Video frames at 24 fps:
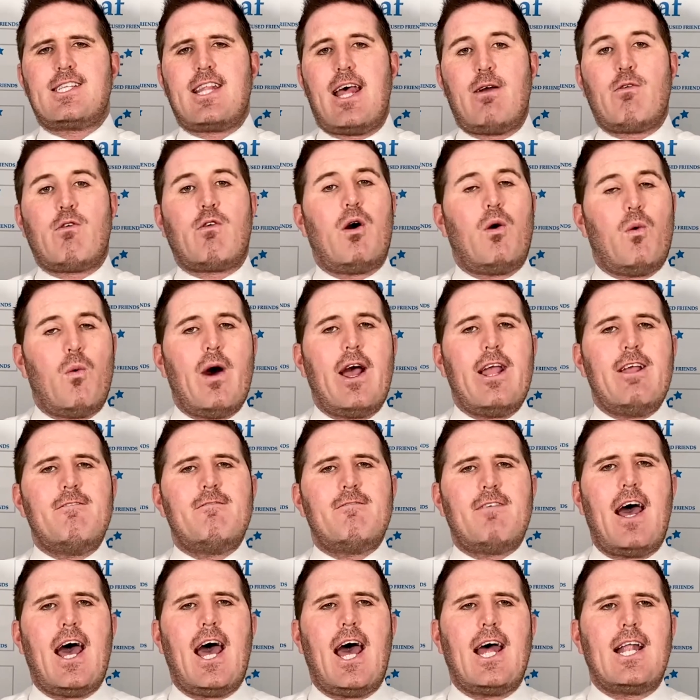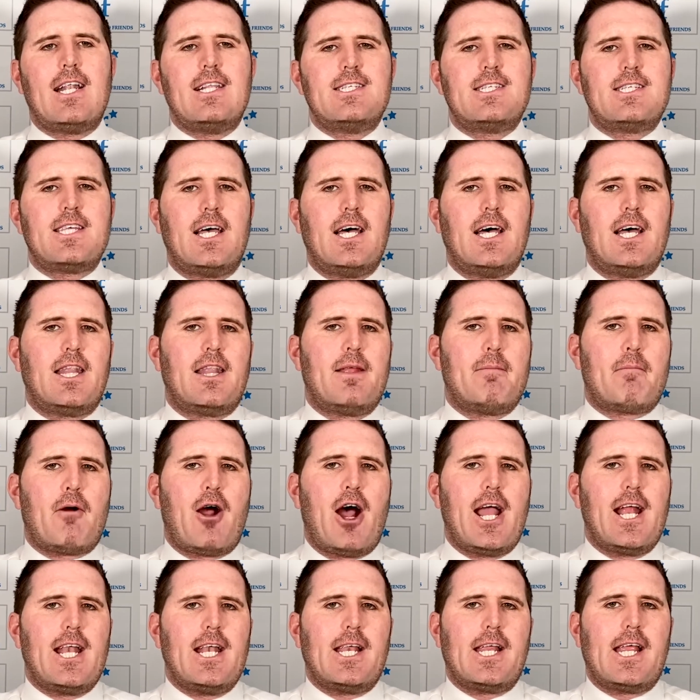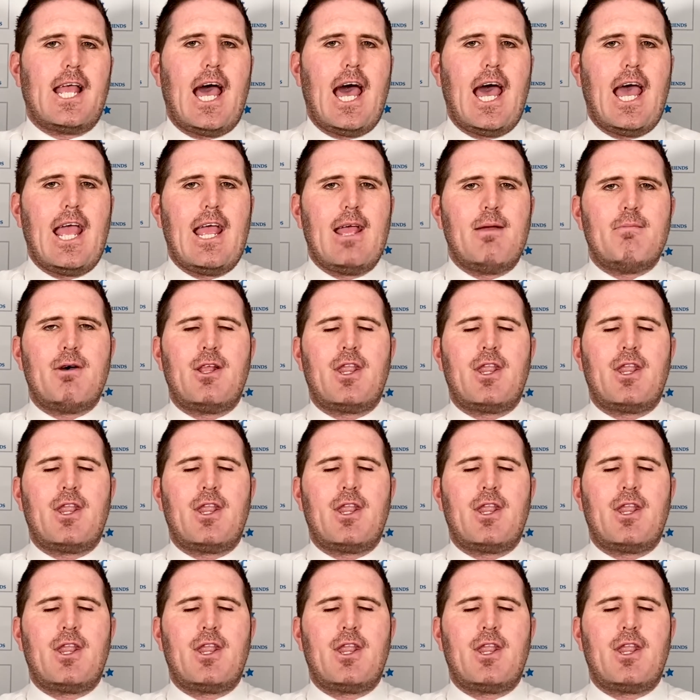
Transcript: They were away fans at the Brighton game,